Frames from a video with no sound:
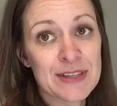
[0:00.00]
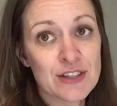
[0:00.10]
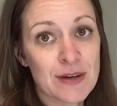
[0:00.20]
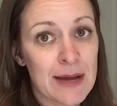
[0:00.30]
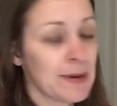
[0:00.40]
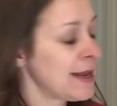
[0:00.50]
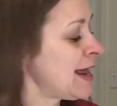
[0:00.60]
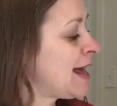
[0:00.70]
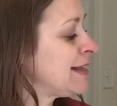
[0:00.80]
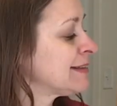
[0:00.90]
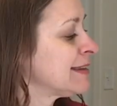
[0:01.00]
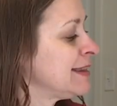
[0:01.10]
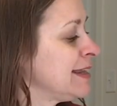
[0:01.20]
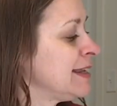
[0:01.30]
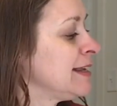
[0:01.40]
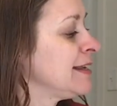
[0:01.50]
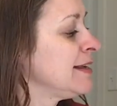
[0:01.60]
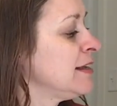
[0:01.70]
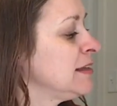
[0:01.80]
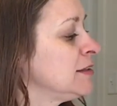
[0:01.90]
describe it as
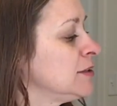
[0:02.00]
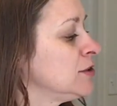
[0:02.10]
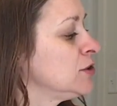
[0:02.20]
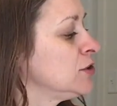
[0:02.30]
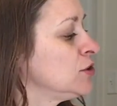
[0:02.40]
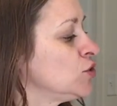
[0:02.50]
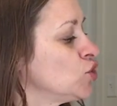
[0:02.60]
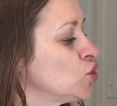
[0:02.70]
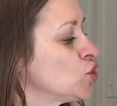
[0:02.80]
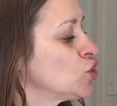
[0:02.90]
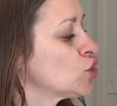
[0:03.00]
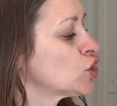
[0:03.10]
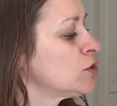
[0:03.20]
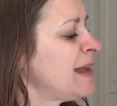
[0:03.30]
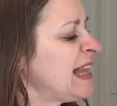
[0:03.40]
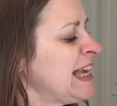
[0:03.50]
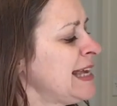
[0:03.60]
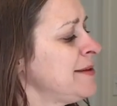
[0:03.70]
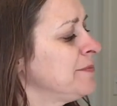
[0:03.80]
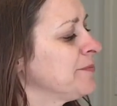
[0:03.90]
the
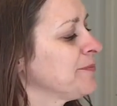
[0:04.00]
smelly